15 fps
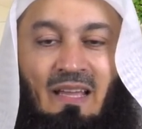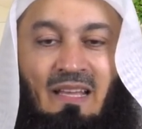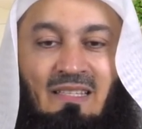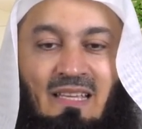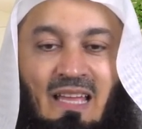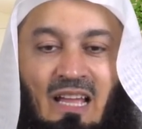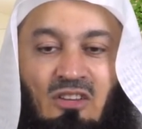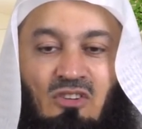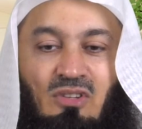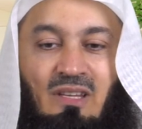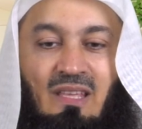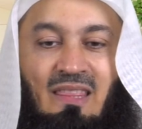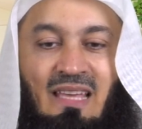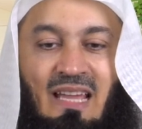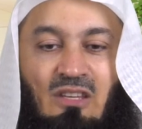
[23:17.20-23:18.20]
it's
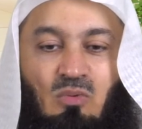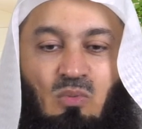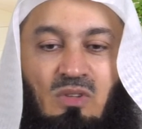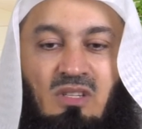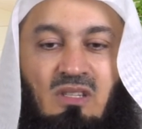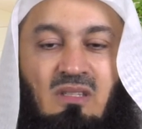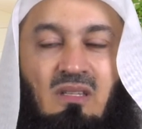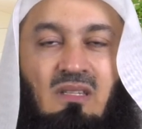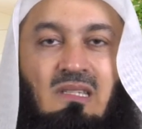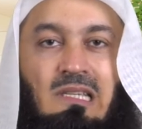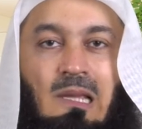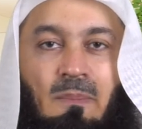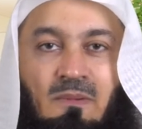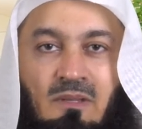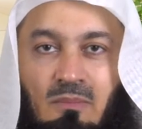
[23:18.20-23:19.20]
actually that which is
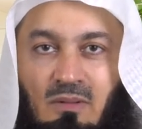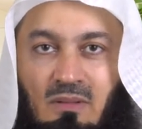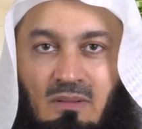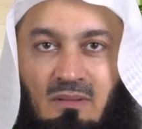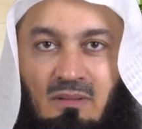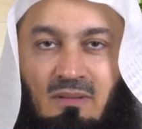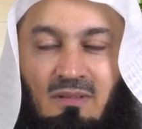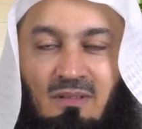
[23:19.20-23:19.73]
acceptable.